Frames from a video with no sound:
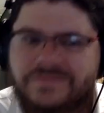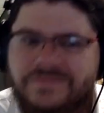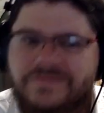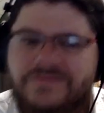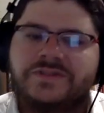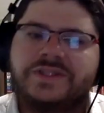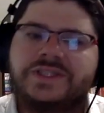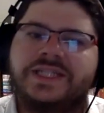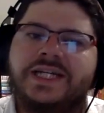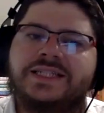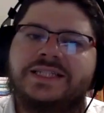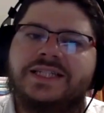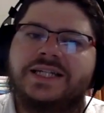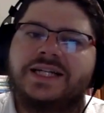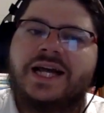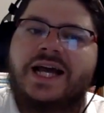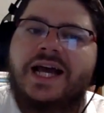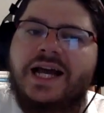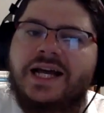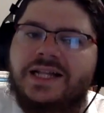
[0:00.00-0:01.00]

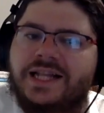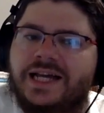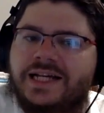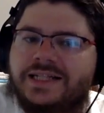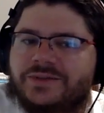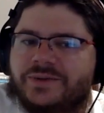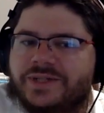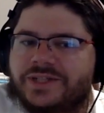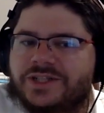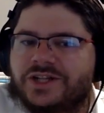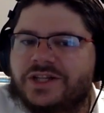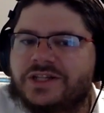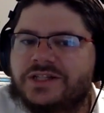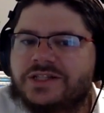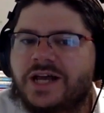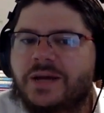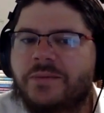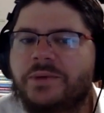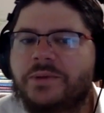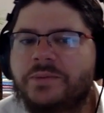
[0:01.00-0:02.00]
Fantastic. Last question on this
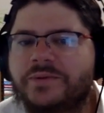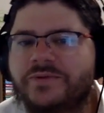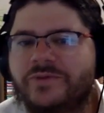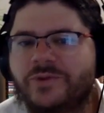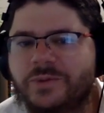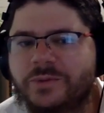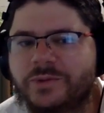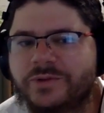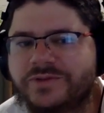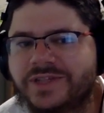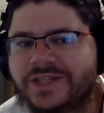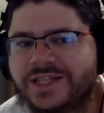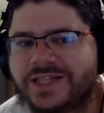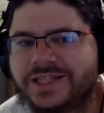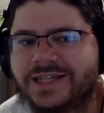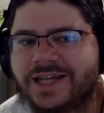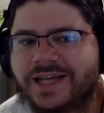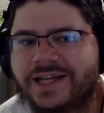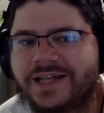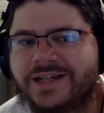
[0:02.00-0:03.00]
topic before we move to the
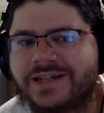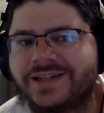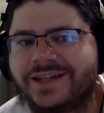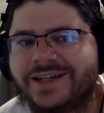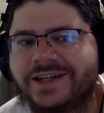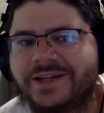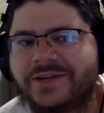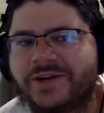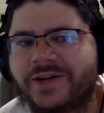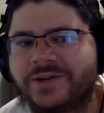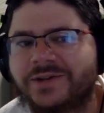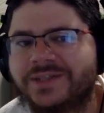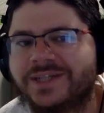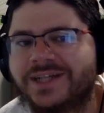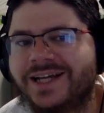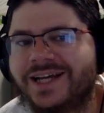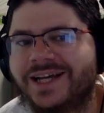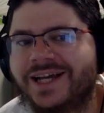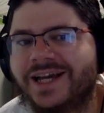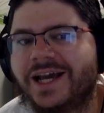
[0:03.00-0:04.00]
exciting lightning round.
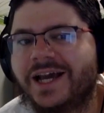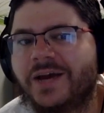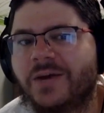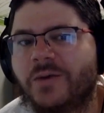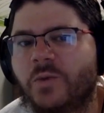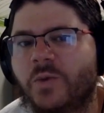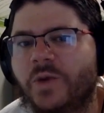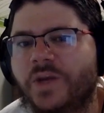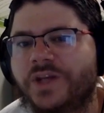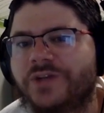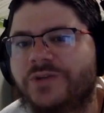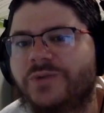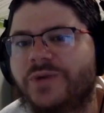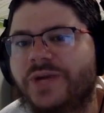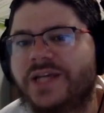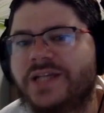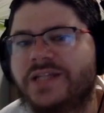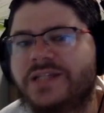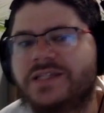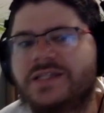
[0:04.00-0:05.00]
When you
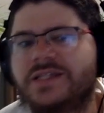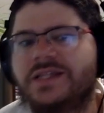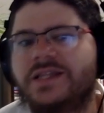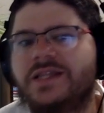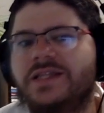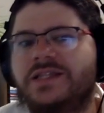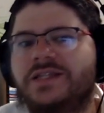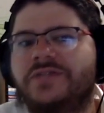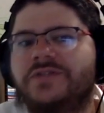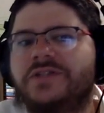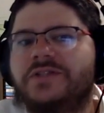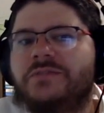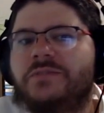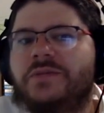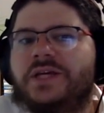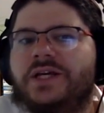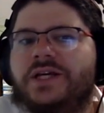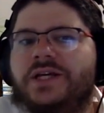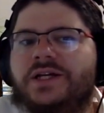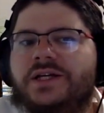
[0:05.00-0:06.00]
raise the Series
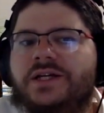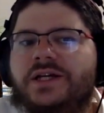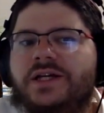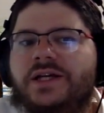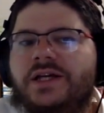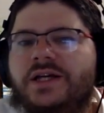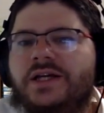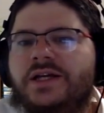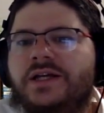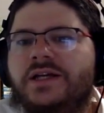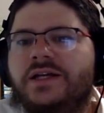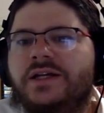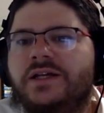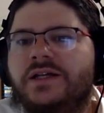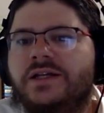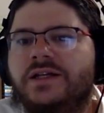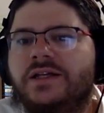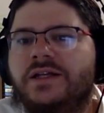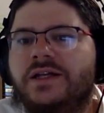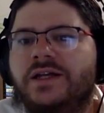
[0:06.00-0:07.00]
B,
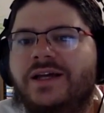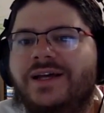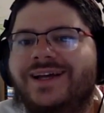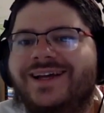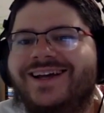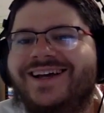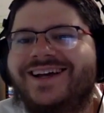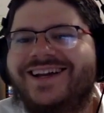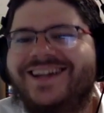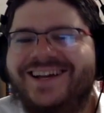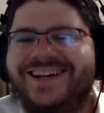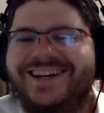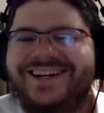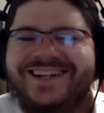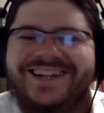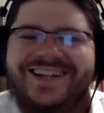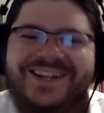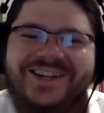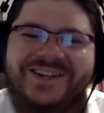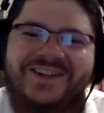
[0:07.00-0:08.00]
yeah,
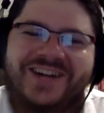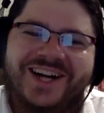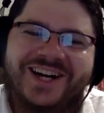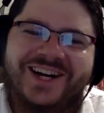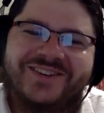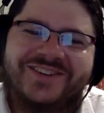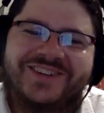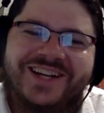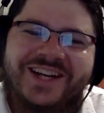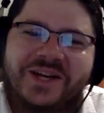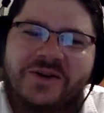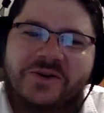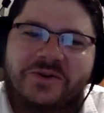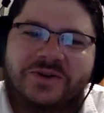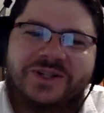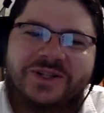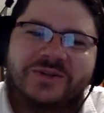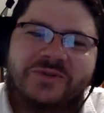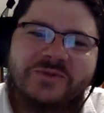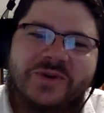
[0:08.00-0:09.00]

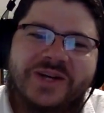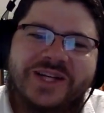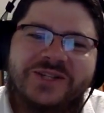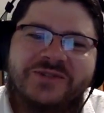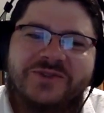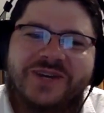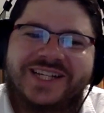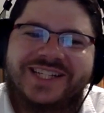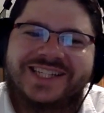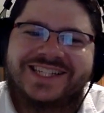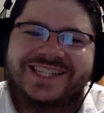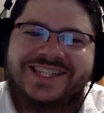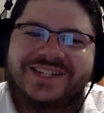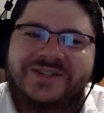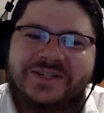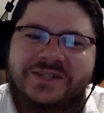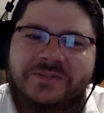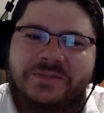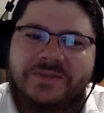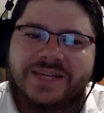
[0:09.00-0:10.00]
when you raise the
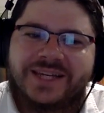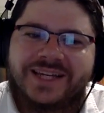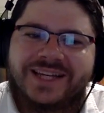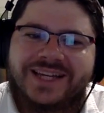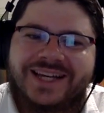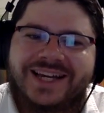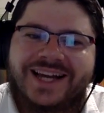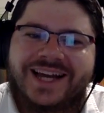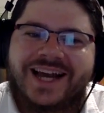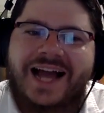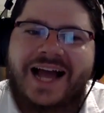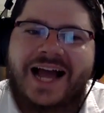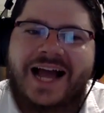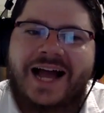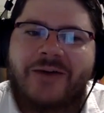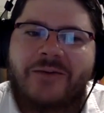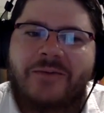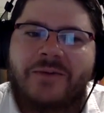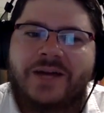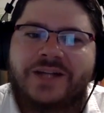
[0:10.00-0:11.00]
Series B,
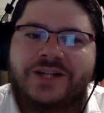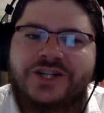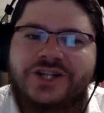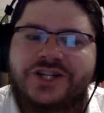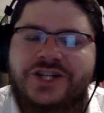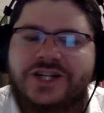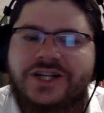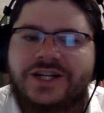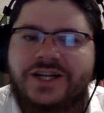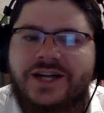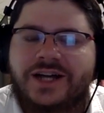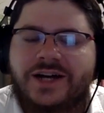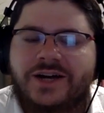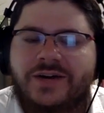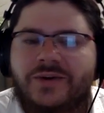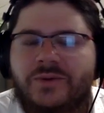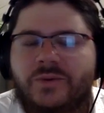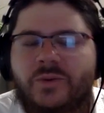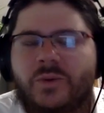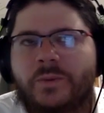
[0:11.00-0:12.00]
how much
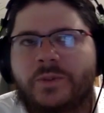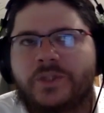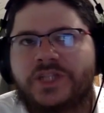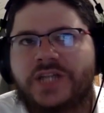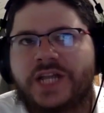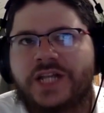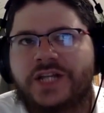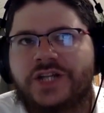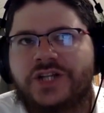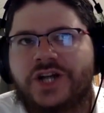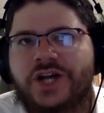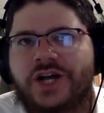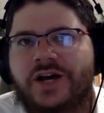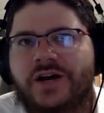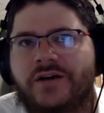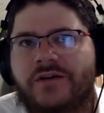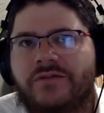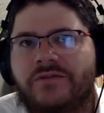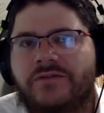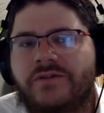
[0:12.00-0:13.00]
or what percentage
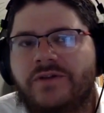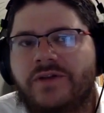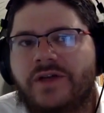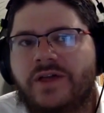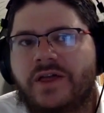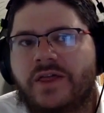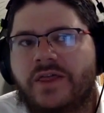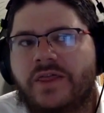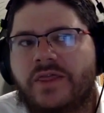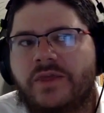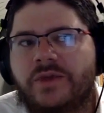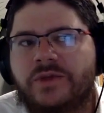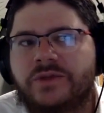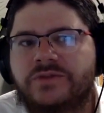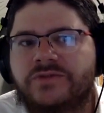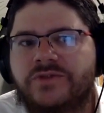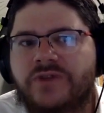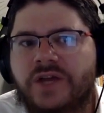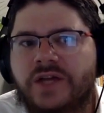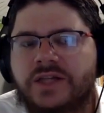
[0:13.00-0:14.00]
of those
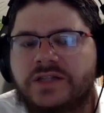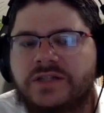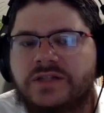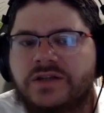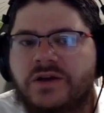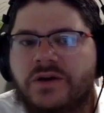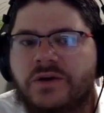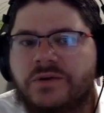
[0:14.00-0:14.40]
funds go